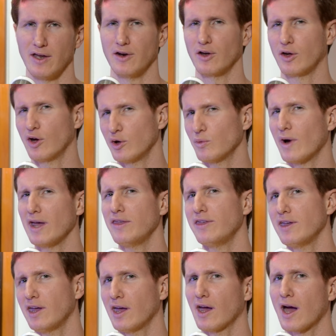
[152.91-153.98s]
In a good way,
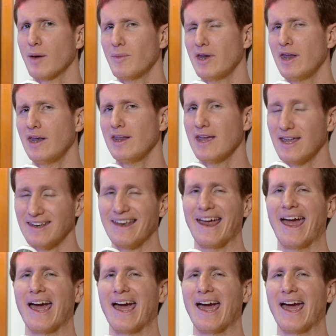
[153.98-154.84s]
thinking I'm an idiot?